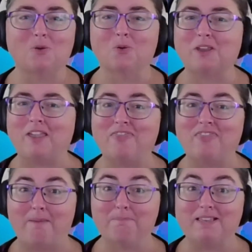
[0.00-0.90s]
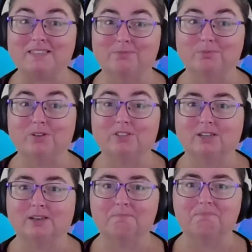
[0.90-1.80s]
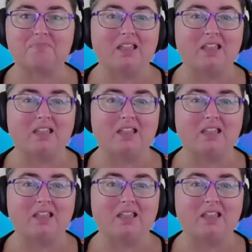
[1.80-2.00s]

or get that piece of work done.